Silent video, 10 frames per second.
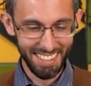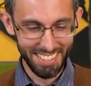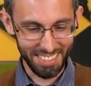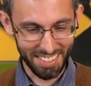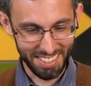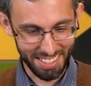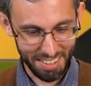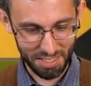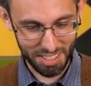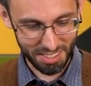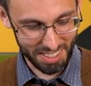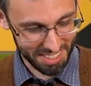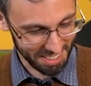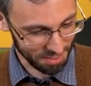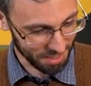So the Dilophosaurus
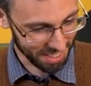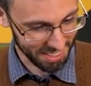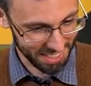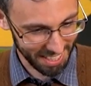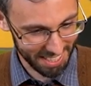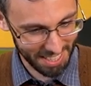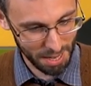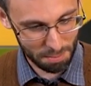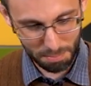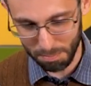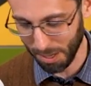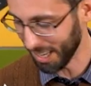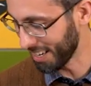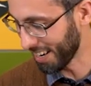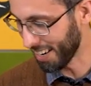doesn't want to stand up,
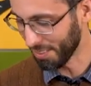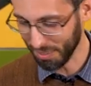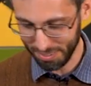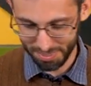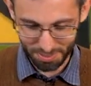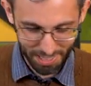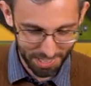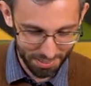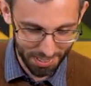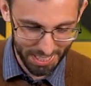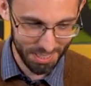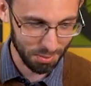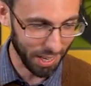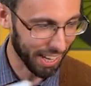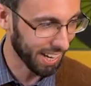but uh, we, we, we just
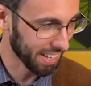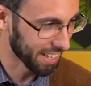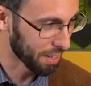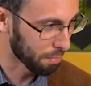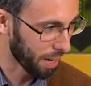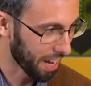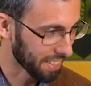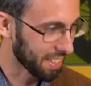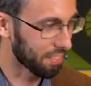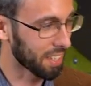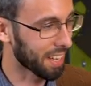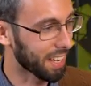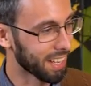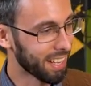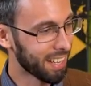went ahead and unpacked everything.